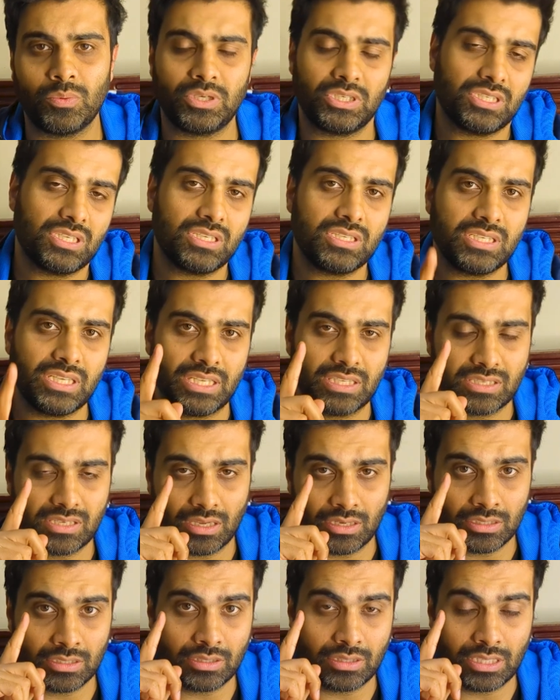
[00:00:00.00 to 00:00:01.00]
which sits
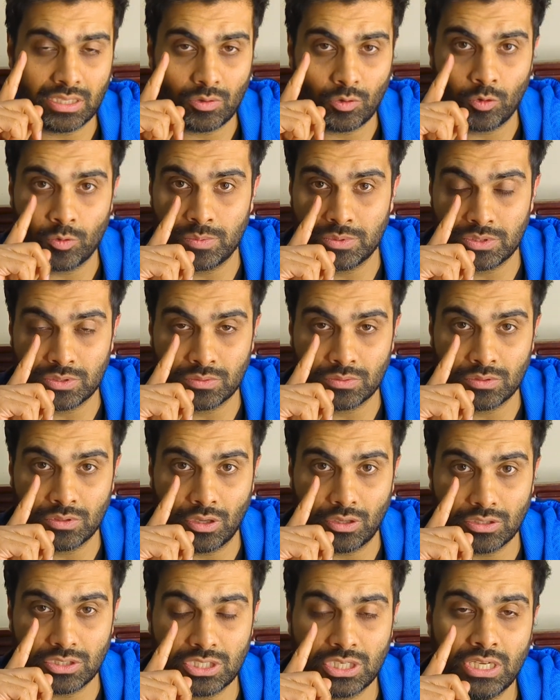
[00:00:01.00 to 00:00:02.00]
under the orbital
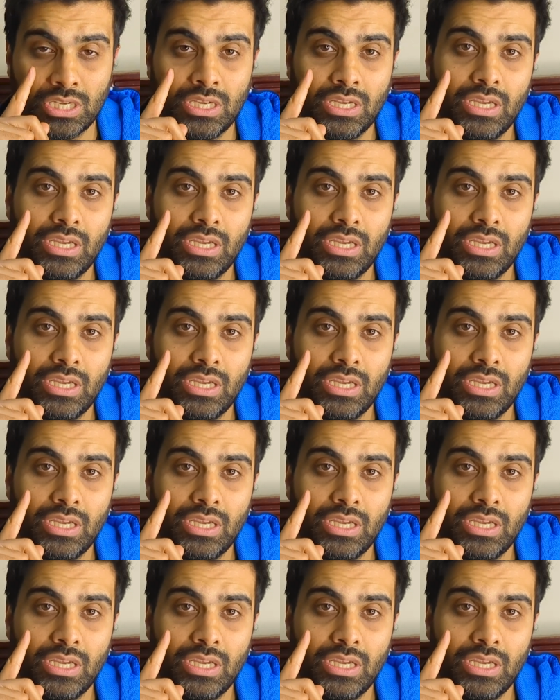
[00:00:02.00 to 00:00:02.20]
notch,